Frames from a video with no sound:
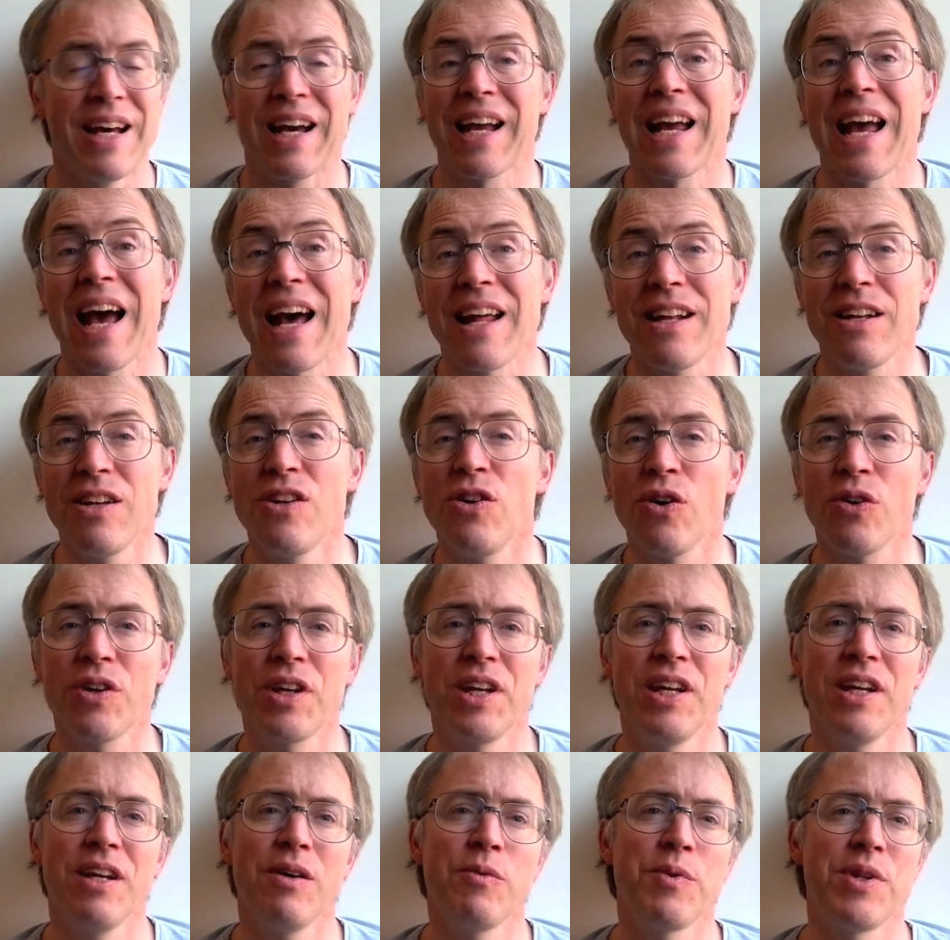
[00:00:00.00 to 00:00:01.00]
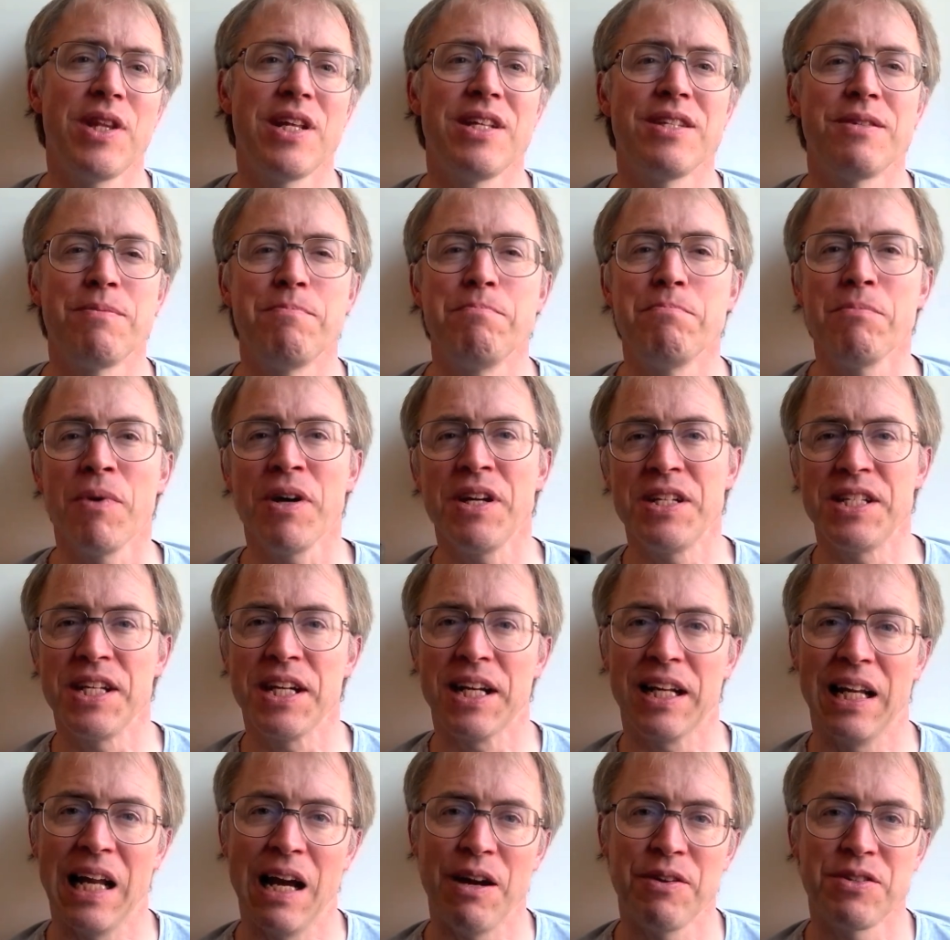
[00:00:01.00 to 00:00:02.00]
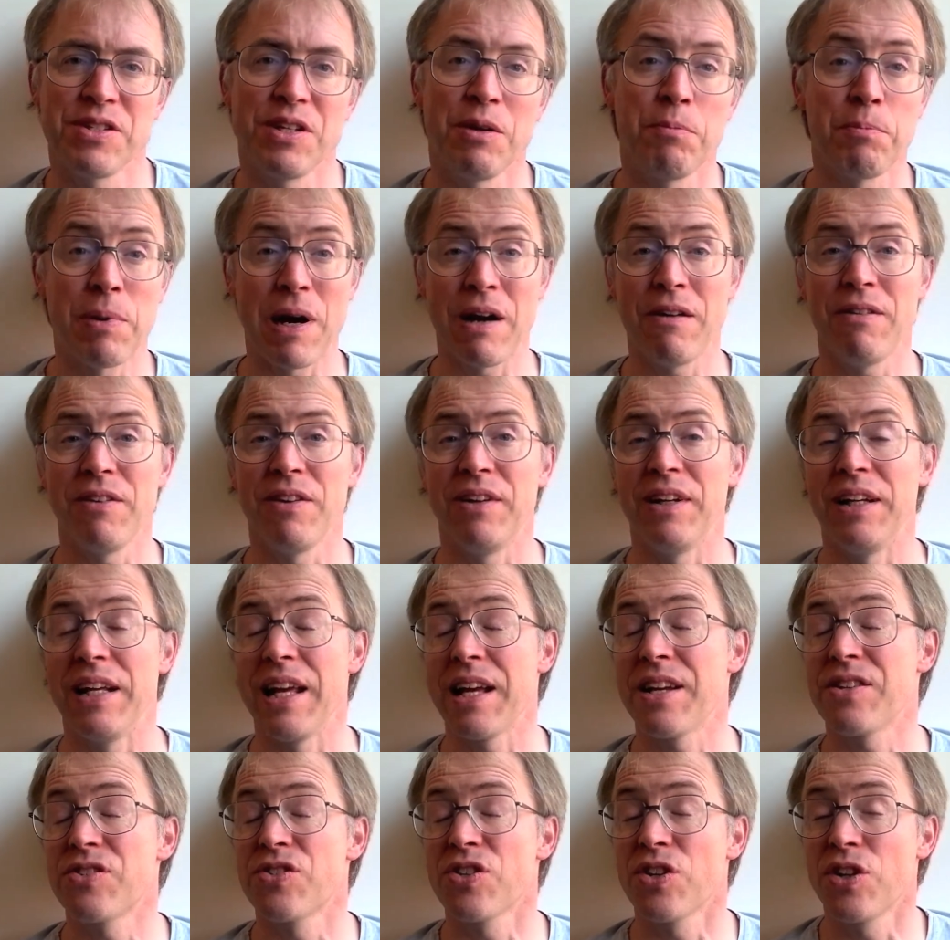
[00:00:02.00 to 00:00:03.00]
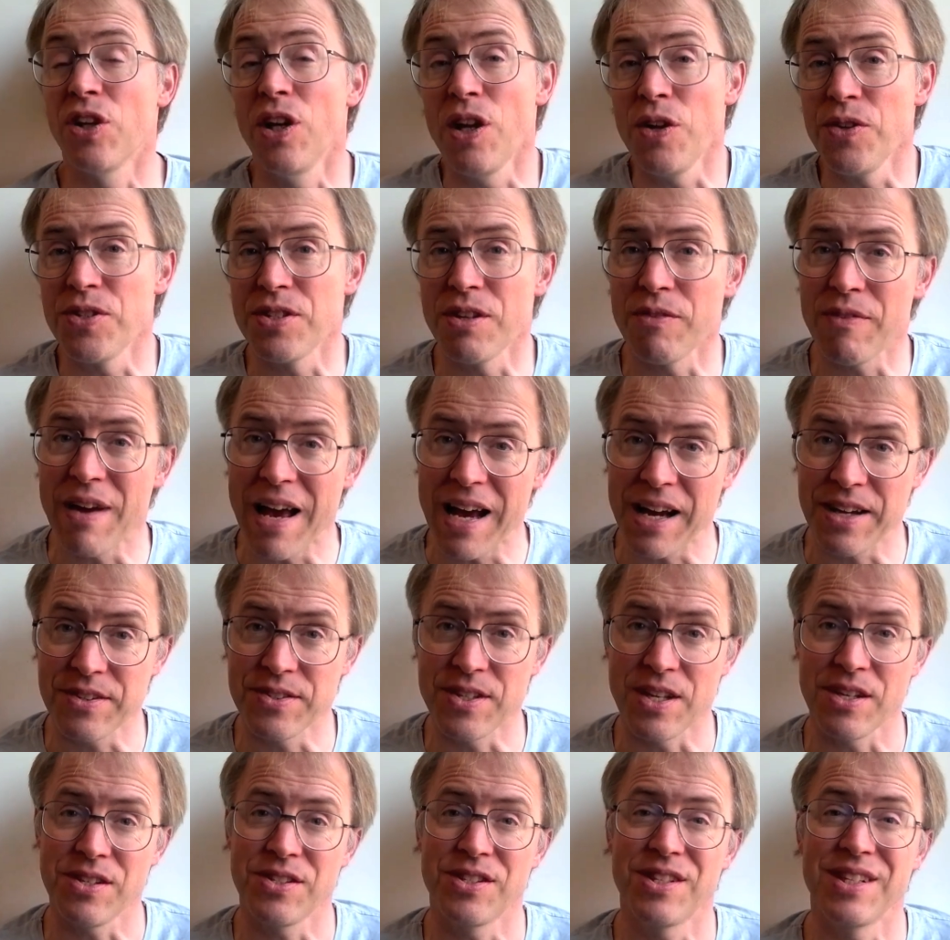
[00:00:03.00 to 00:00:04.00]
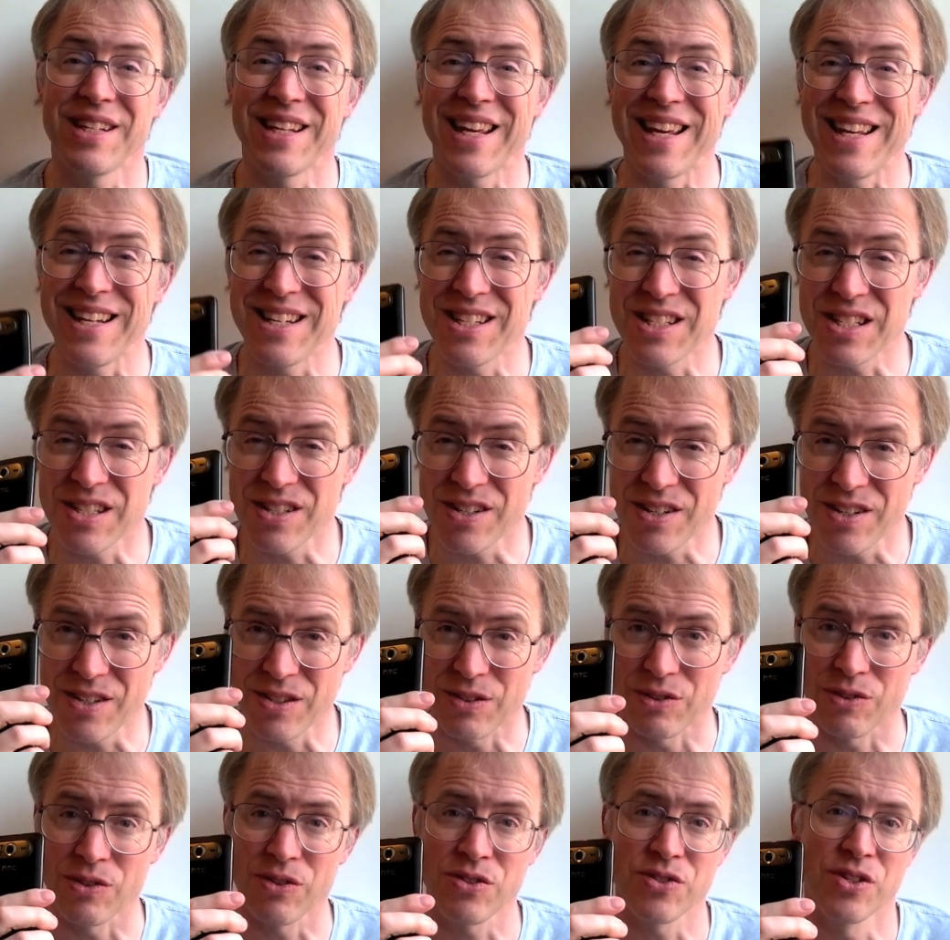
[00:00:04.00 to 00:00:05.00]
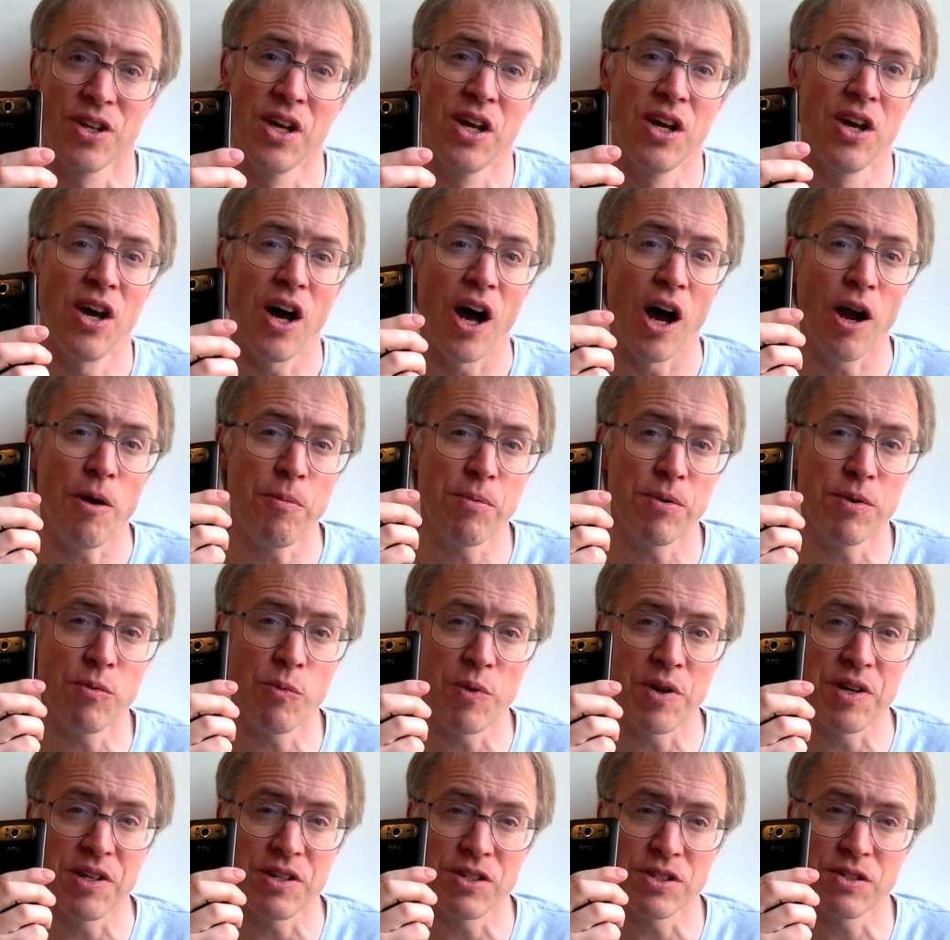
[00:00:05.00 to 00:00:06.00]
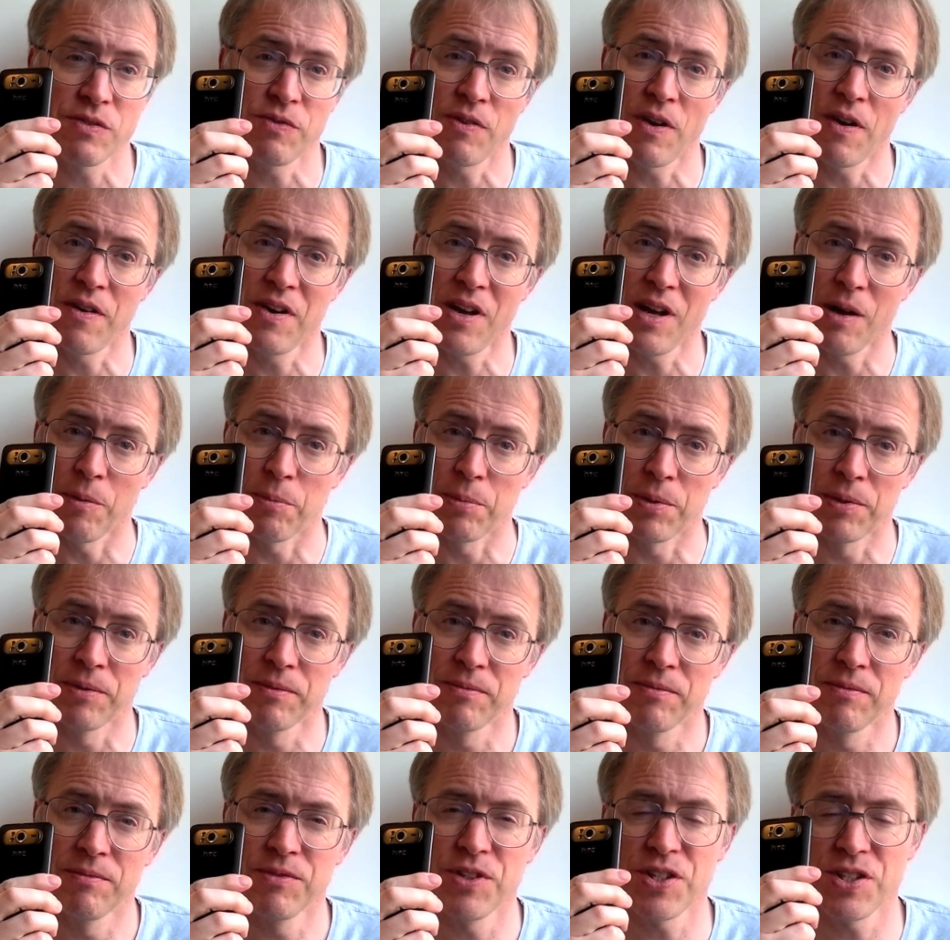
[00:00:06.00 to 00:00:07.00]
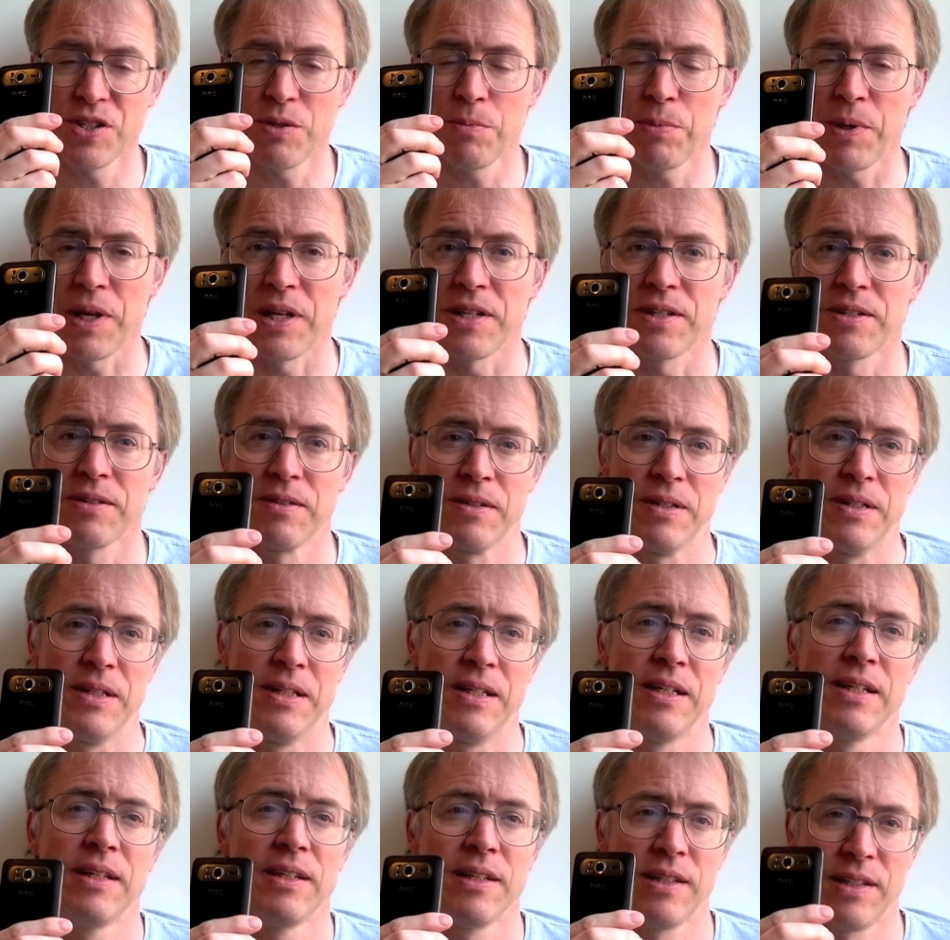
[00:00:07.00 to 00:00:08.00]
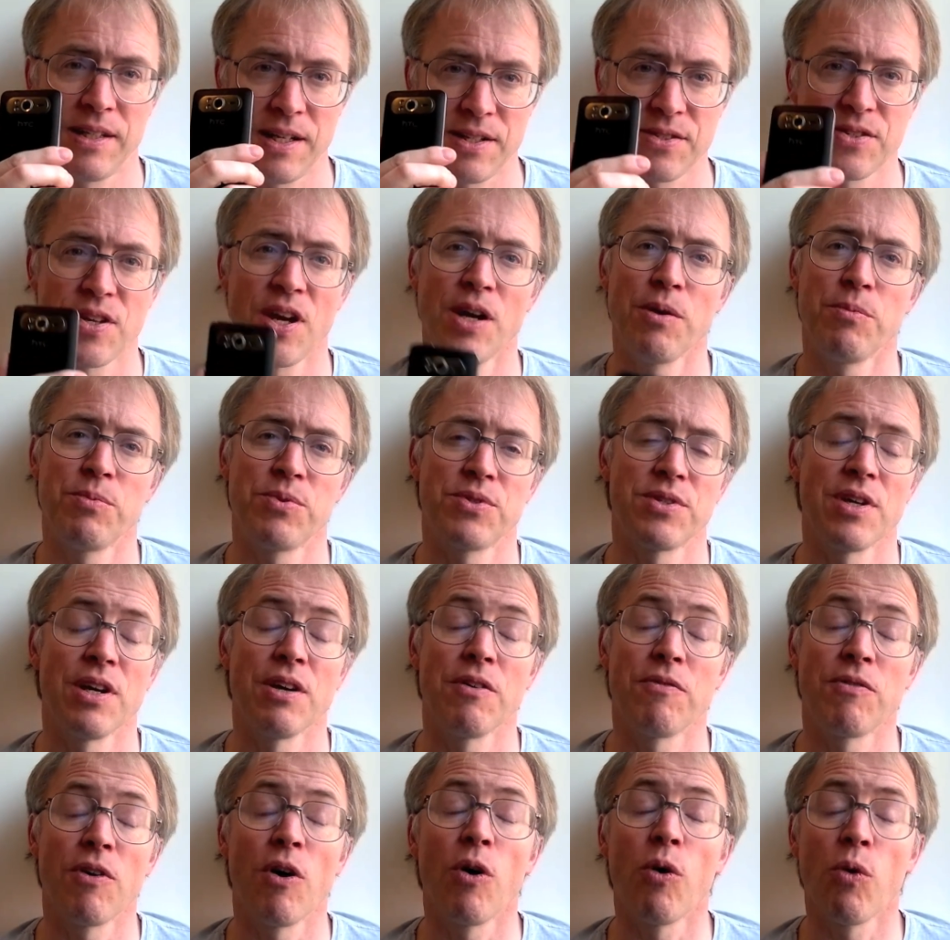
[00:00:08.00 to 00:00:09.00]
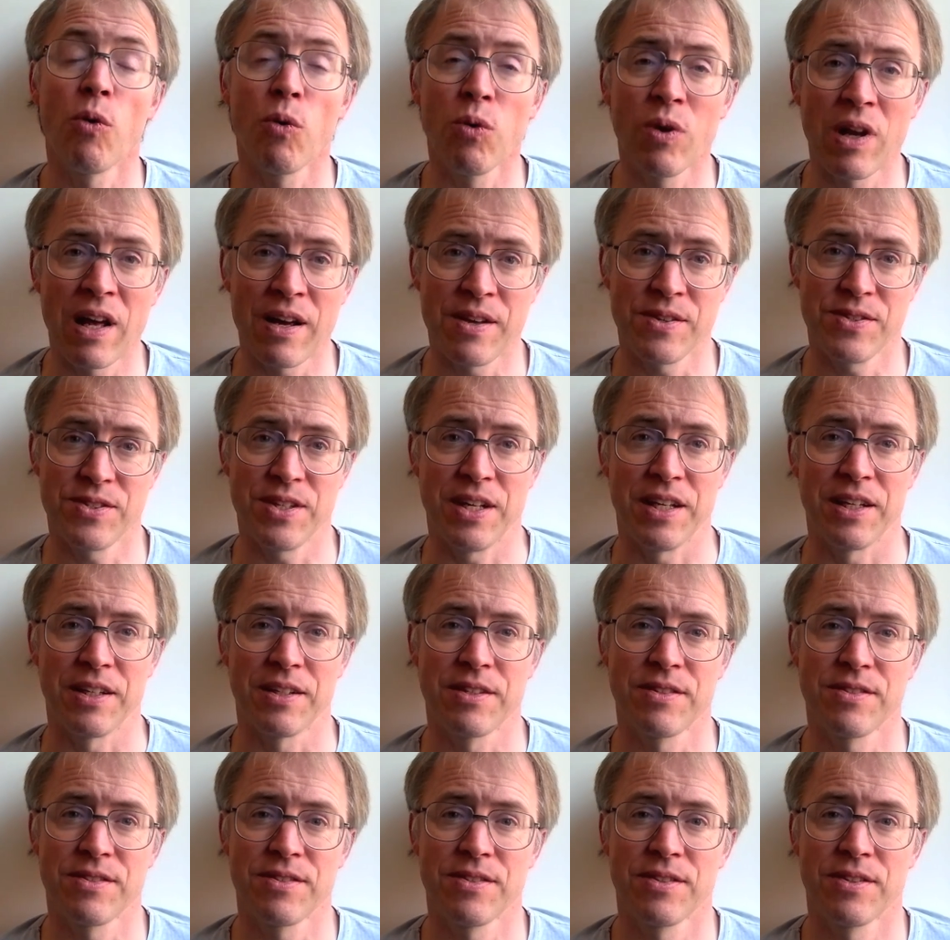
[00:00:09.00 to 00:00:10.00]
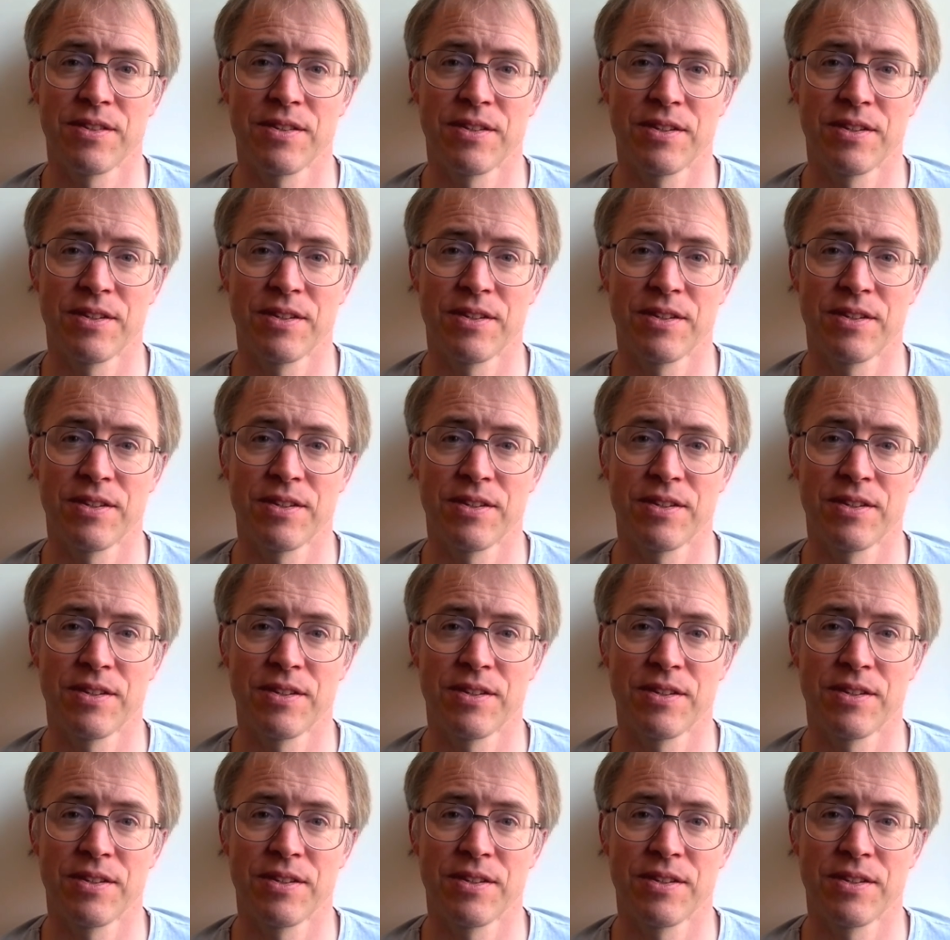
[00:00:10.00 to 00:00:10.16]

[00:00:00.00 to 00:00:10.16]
Can Nokia, with its mighty clout and apparently exclusive access to the internals, open Windows Phone up? Just a bit. Let's hope so, for all our sakes.